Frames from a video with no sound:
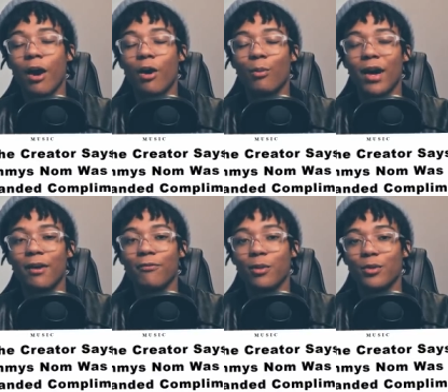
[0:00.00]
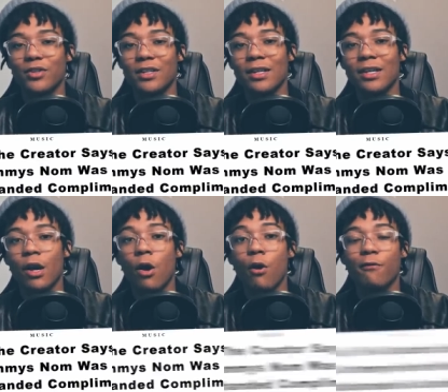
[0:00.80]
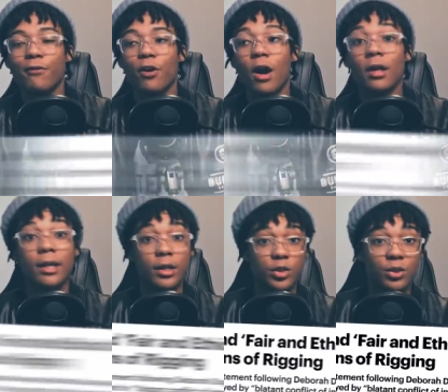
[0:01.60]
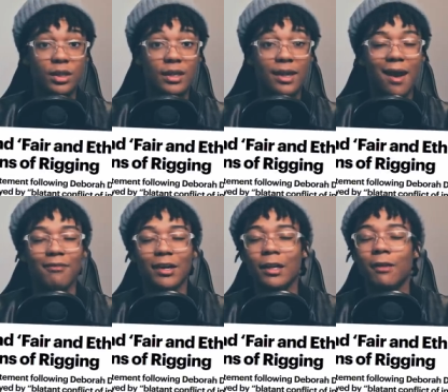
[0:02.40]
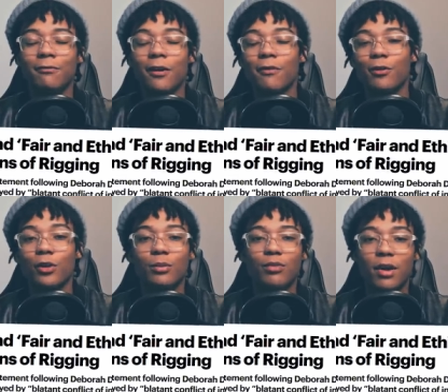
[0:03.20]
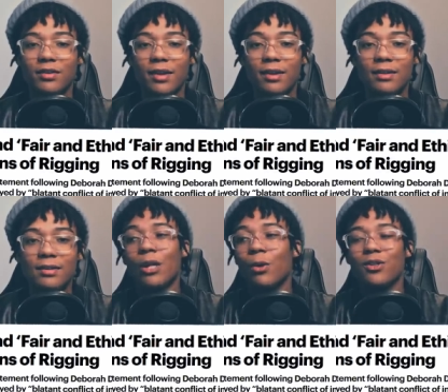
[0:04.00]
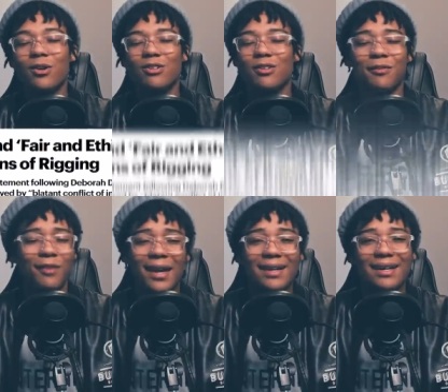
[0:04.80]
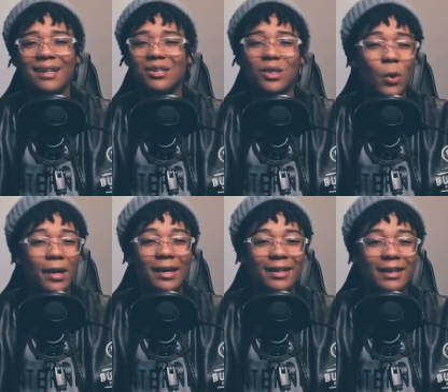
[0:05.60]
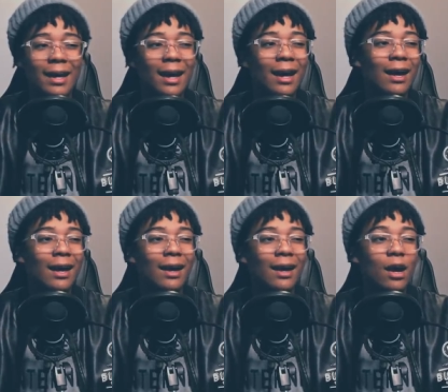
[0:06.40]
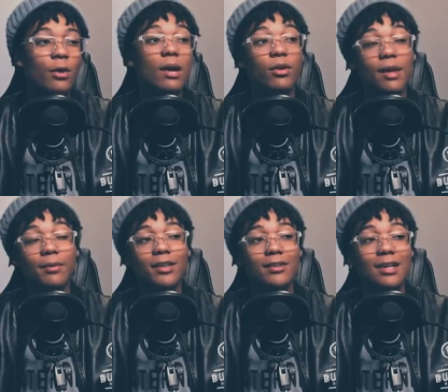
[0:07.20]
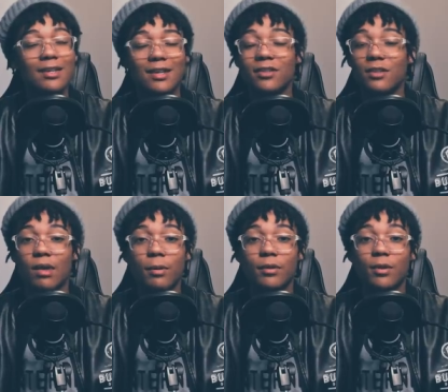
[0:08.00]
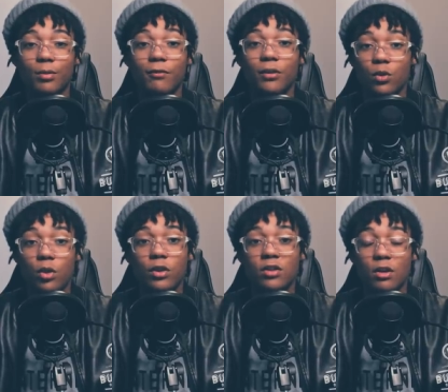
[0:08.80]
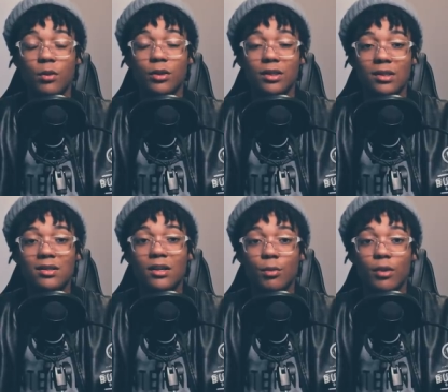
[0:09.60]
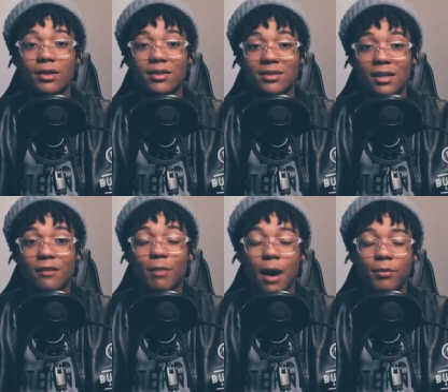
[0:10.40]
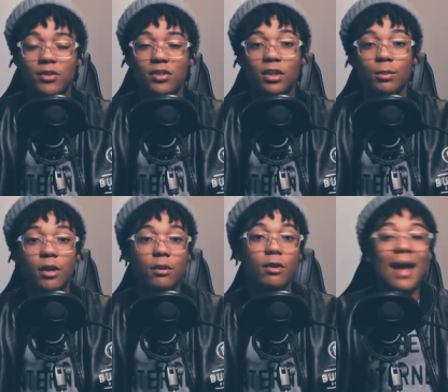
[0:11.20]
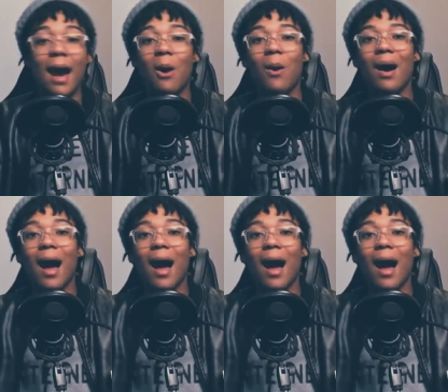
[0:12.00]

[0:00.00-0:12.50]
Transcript: out by a former CEO for allegedly having an unfair voting process. You know, it's all just fake and annoying. Okay, with that being said, it's actually probably the perfect award ceremony to celebrate the state of pop music in America. Now,